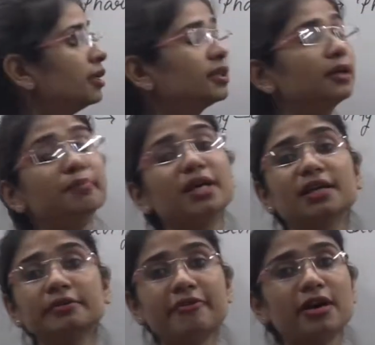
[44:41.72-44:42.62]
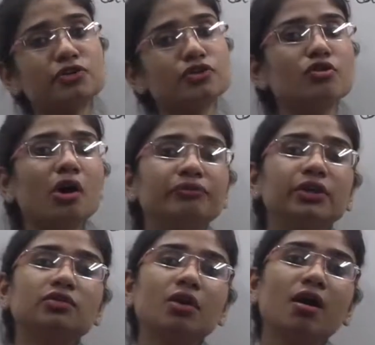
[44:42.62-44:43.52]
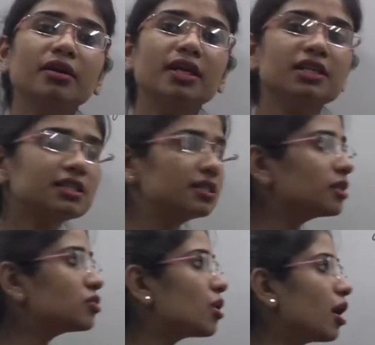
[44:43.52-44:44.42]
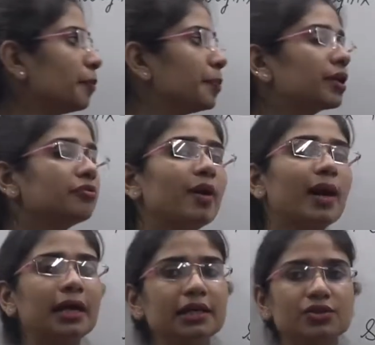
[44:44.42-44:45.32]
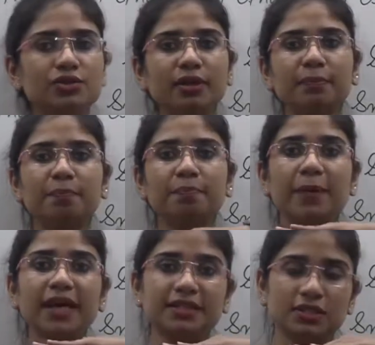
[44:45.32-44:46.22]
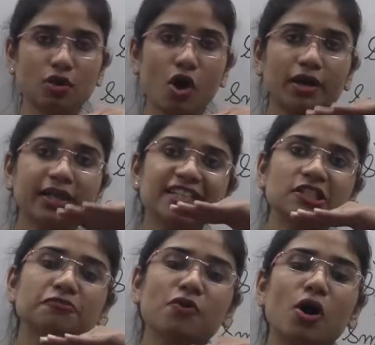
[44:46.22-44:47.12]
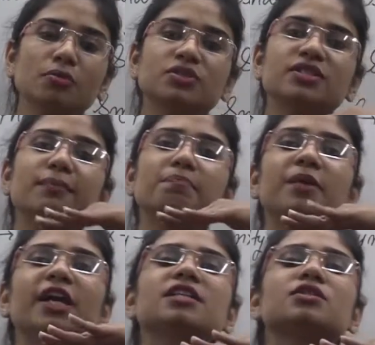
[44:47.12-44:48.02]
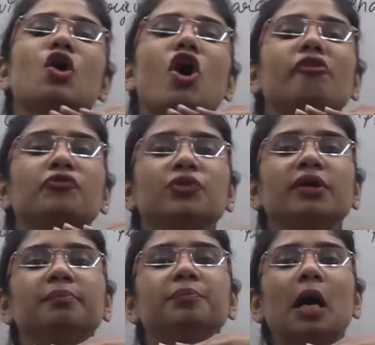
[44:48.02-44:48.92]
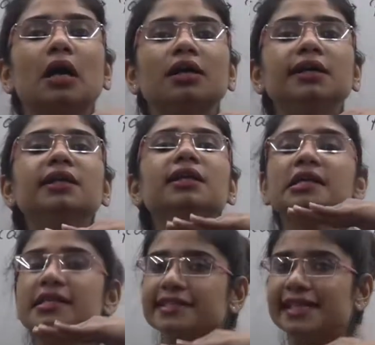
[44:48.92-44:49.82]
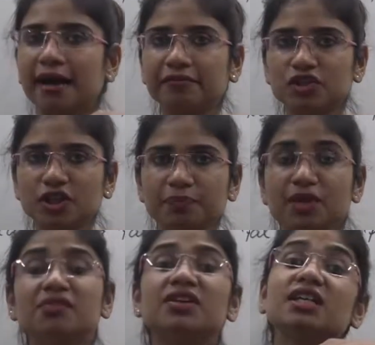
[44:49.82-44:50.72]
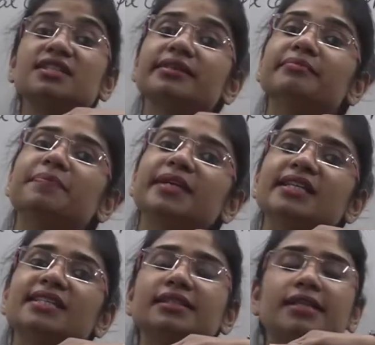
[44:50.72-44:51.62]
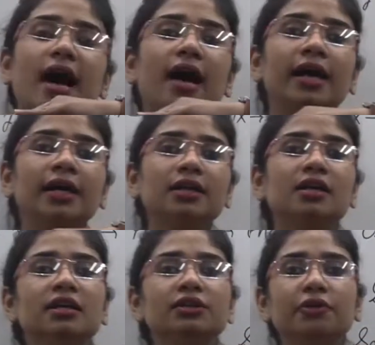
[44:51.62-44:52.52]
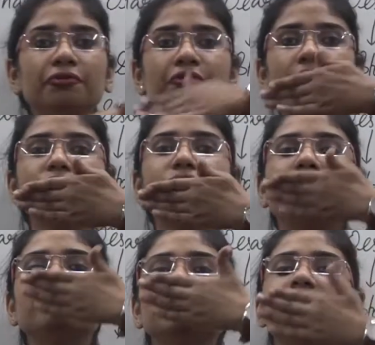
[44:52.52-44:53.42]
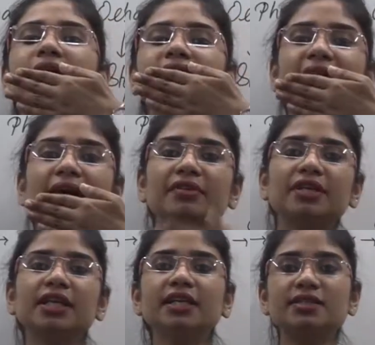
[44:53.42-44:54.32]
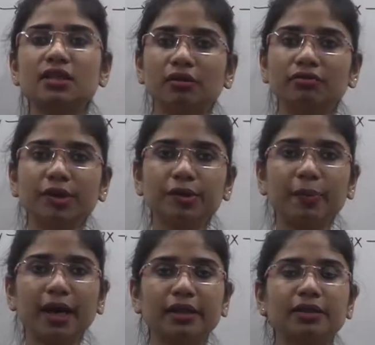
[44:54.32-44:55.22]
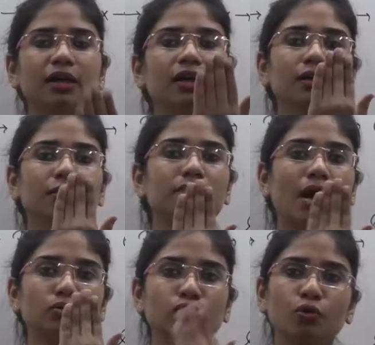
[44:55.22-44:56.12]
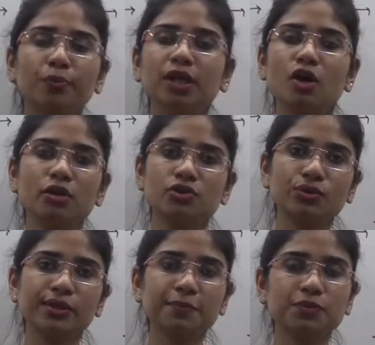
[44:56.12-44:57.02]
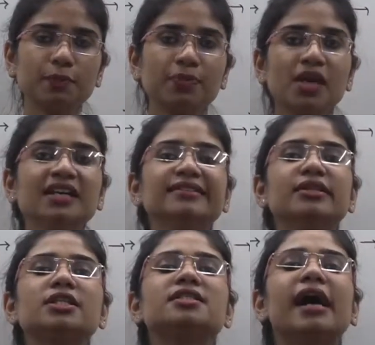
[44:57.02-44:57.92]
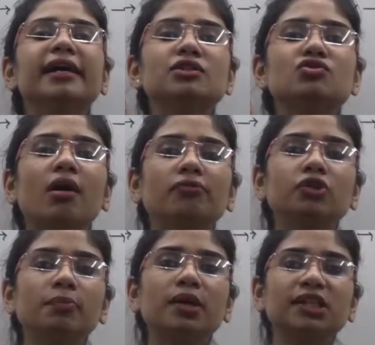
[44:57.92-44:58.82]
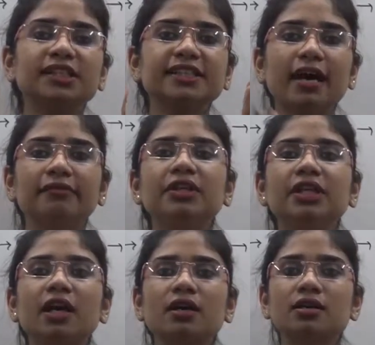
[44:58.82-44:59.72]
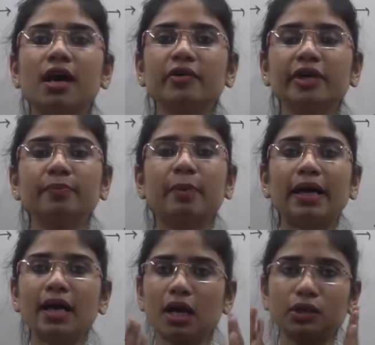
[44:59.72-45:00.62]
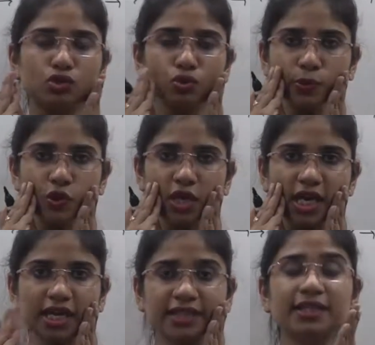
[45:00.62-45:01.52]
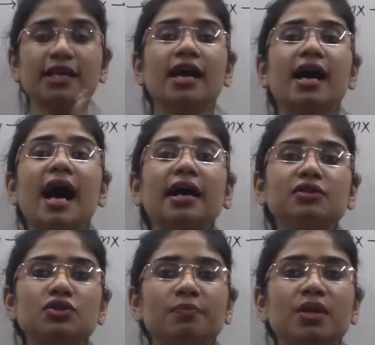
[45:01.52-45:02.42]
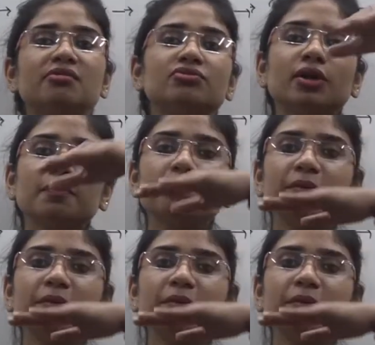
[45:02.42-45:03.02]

the main function of the tongue is the tongue provides the base, or it forms the base of the buccal cavity. We can simply see that the front of the buccal cavity is covered by the mouth opening or two lips. The sides of the buccal cavity are guarded by our two cheeks, and The